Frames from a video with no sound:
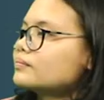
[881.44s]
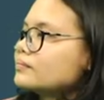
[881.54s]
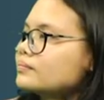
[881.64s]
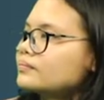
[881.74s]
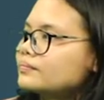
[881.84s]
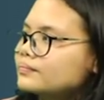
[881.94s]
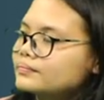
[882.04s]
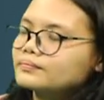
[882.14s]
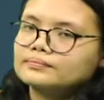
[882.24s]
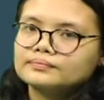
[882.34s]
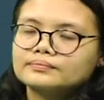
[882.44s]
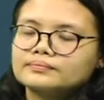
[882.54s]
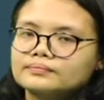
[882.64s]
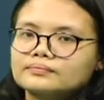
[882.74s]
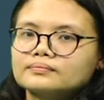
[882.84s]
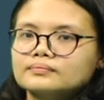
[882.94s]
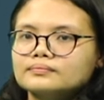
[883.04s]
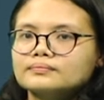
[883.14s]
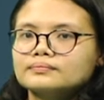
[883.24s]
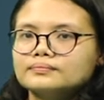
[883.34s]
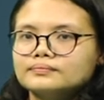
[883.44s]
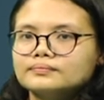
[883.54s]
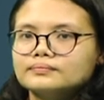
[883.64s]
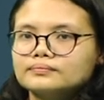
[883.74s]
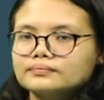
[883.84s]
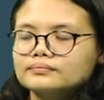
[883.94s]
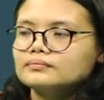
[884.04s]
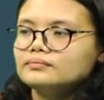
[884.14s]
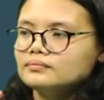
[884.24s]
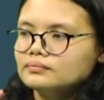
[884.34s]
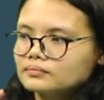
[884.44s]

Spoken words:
The person shown says nothing.